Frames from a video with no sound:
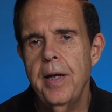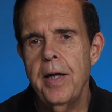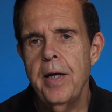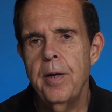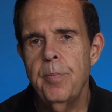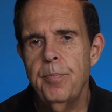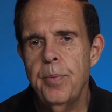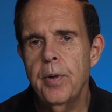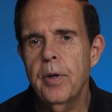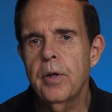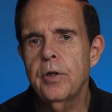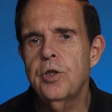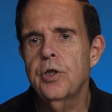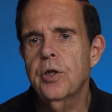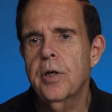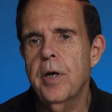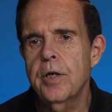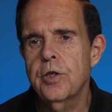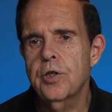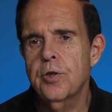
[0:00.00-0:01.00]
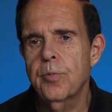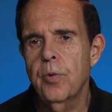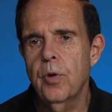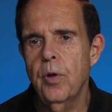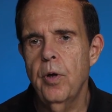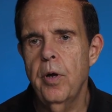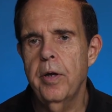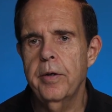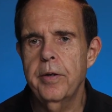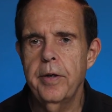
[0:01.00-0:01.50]
it builds your customer
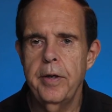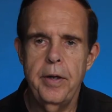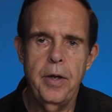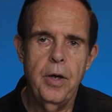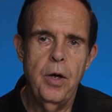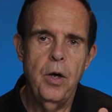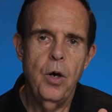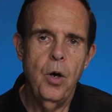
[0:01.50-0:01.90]
loyalty.